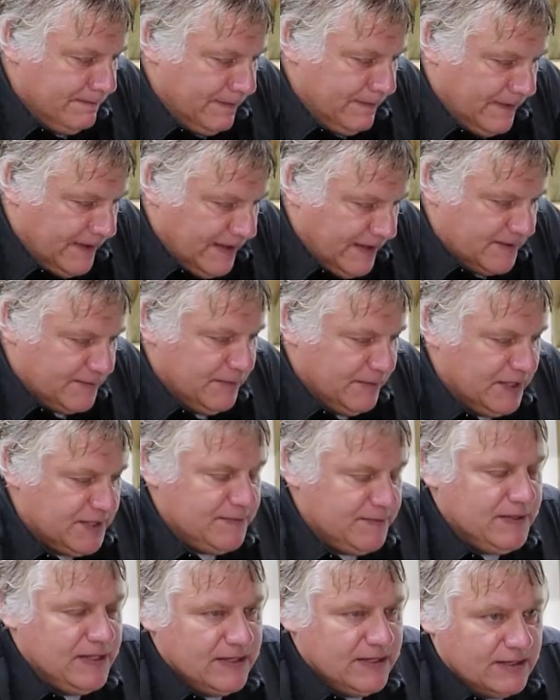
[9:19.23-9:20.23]
It
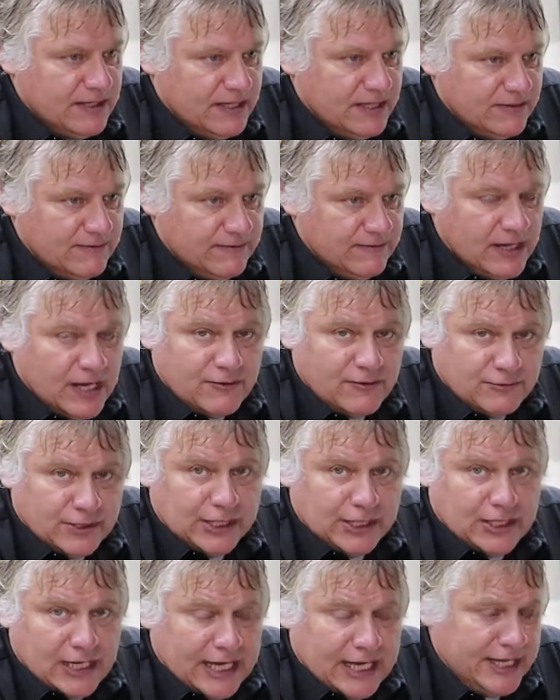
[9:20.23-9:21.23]
must be a
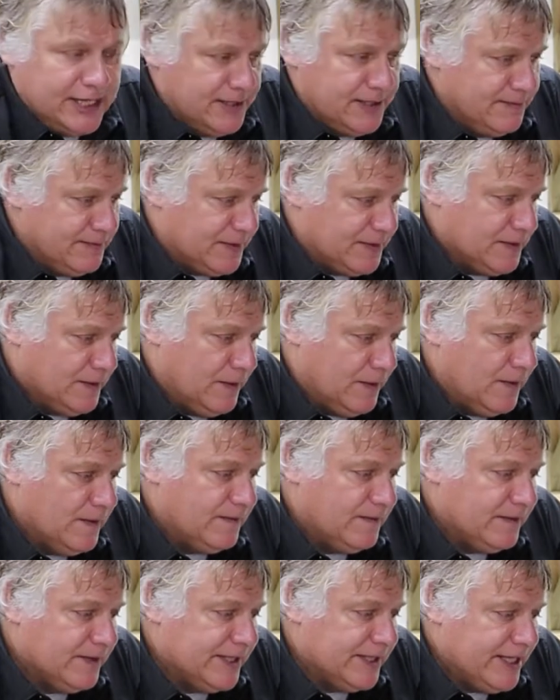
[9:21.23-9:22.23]
rare item, so
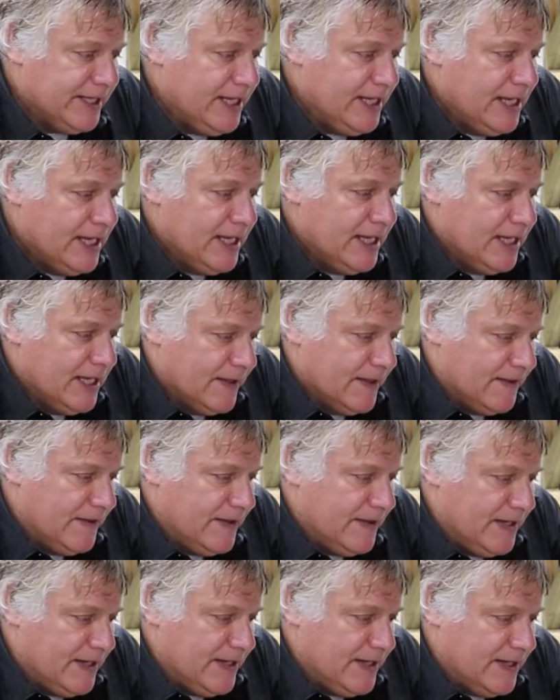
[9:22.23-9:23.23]
hopefully
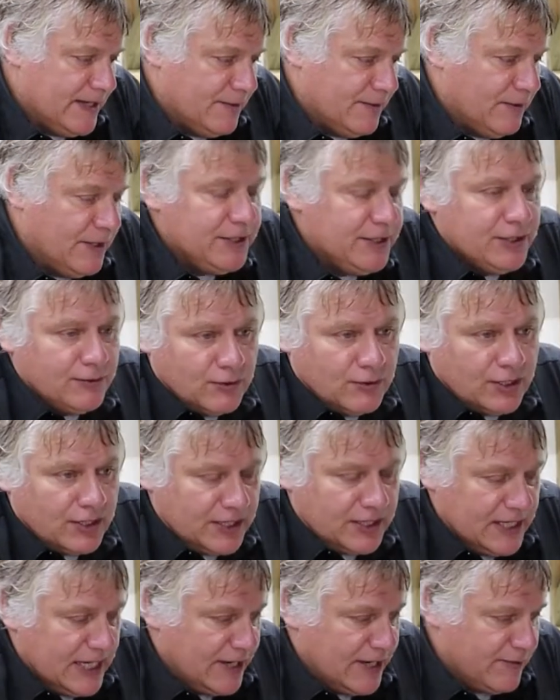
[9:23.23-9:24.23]
the one you're
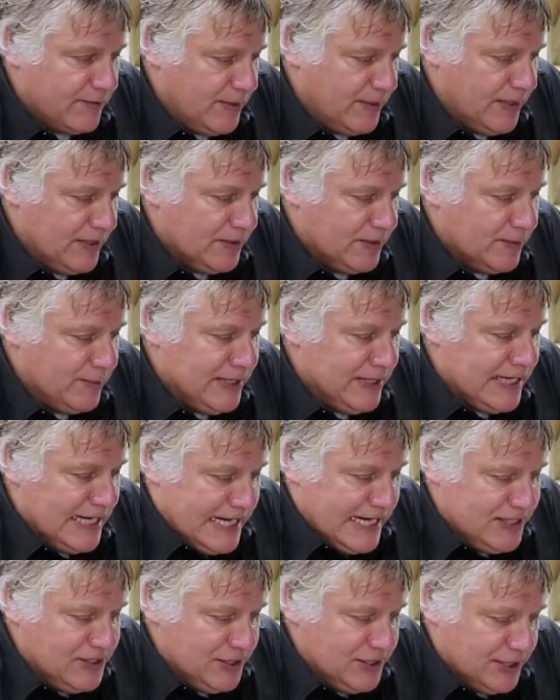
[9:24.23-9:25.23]
working on will be a little bit
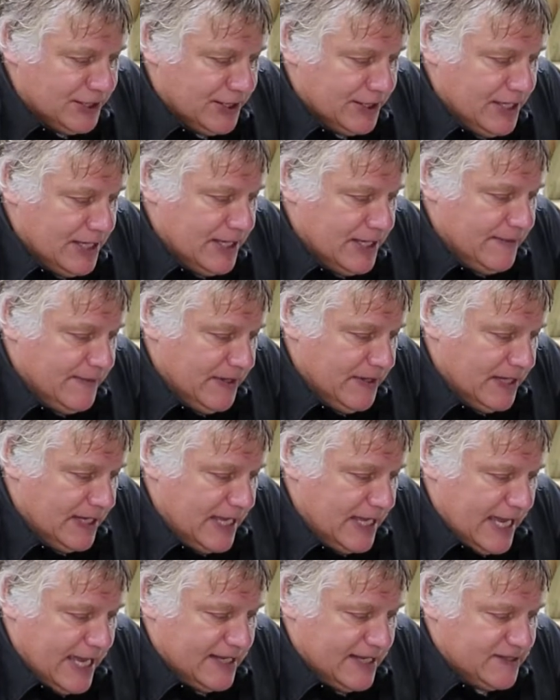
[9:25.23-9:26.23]
easier.
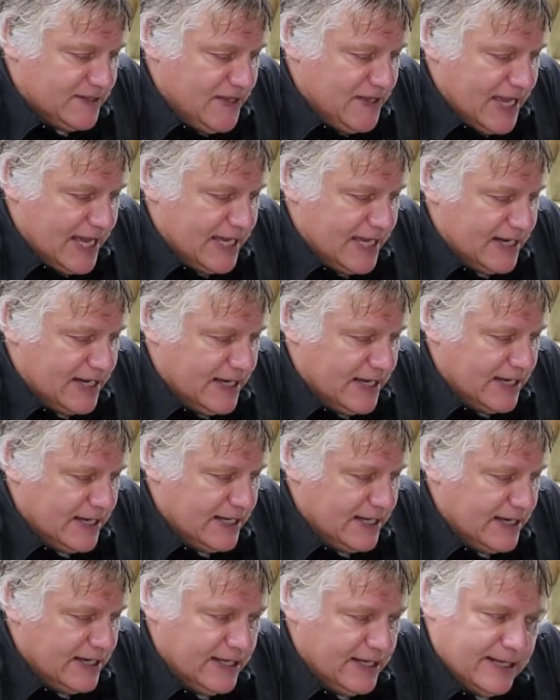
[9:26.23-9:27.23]
It has that on
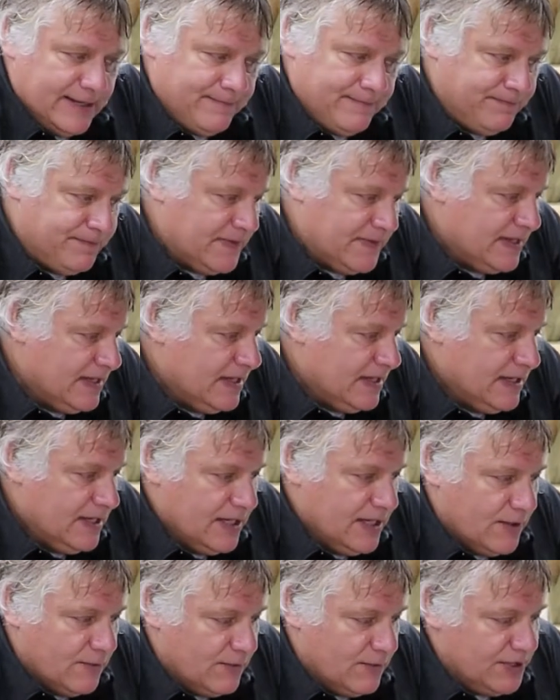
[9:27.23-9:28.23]
it,
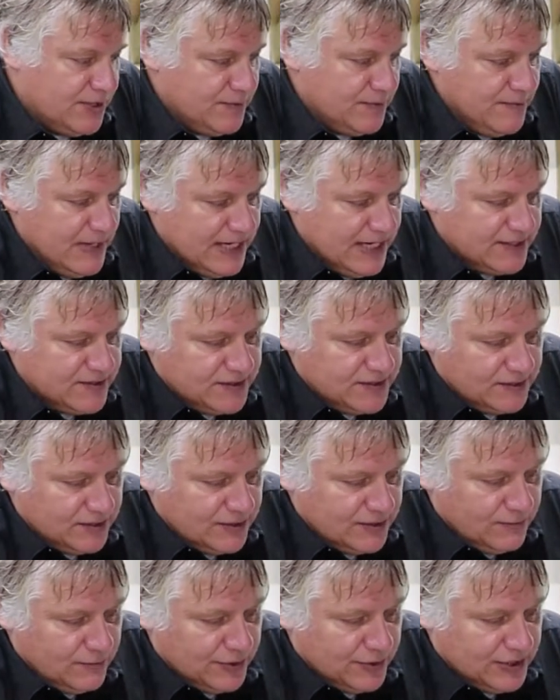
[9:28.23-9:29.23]
which makes
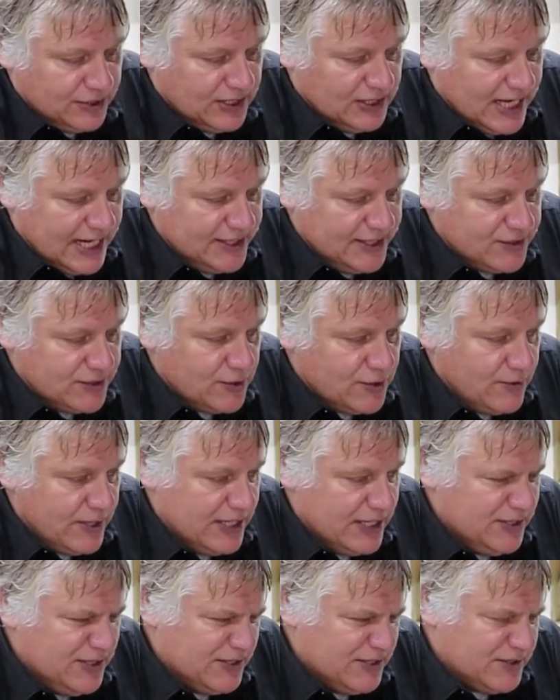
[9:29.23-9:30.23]
where the lines go
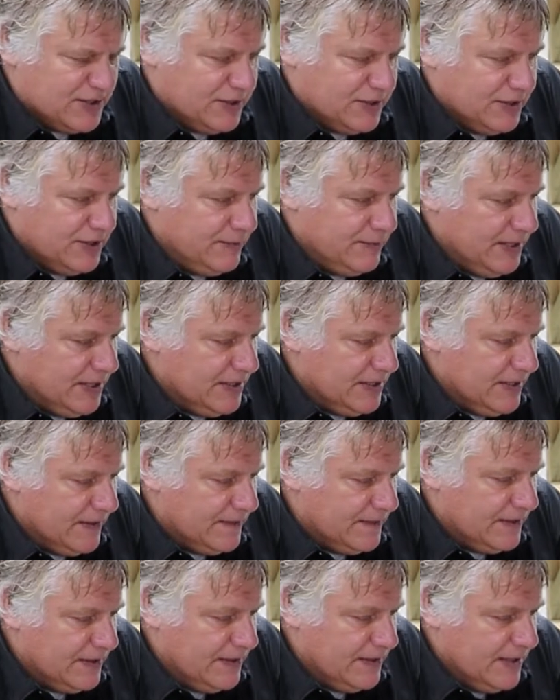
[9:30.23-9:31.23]
in just a little bit
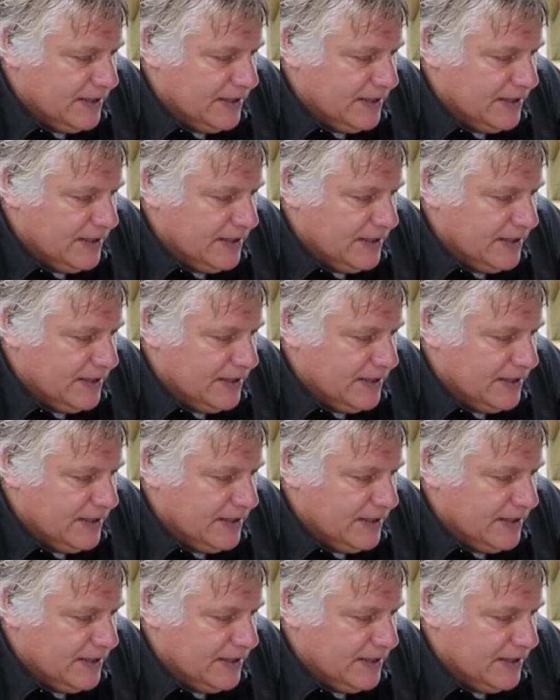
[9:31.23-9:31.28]
different.